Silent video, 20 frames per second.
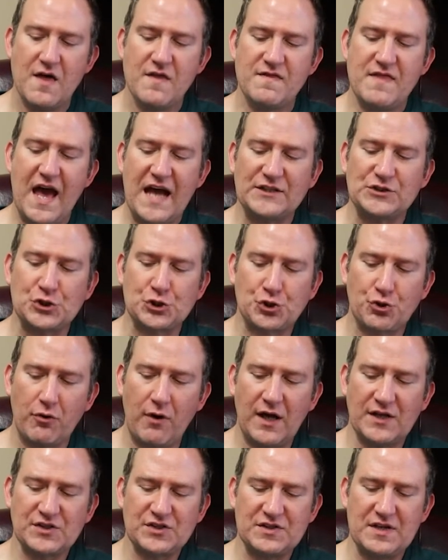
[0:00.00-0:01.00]
That
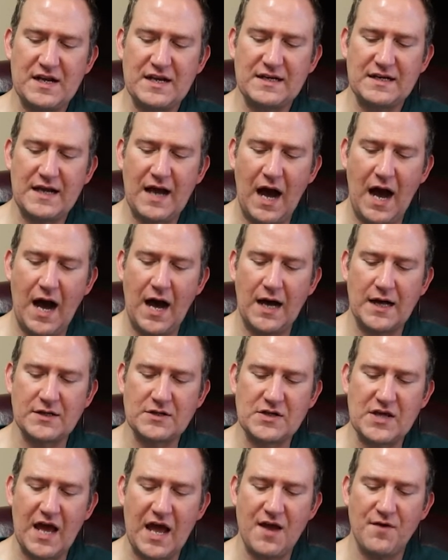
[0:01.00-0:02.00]
trust in
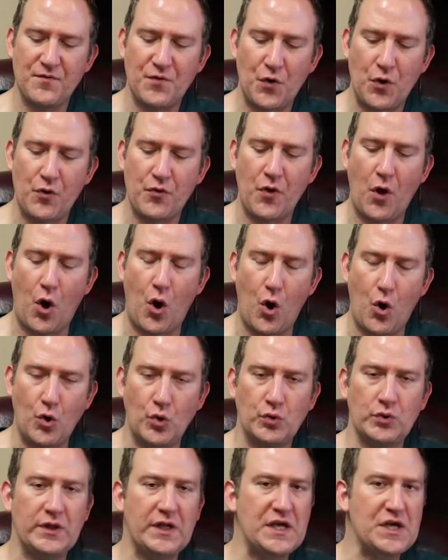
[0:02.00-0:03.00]
God gave her the
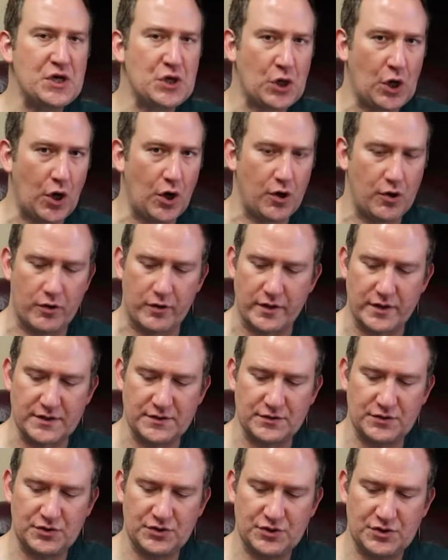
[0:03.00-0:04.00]
holy
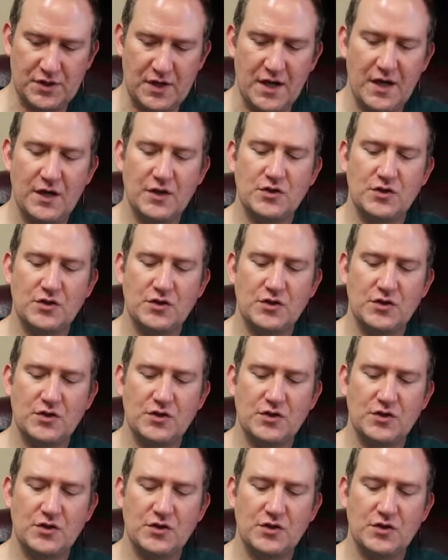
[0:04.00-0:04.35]
courage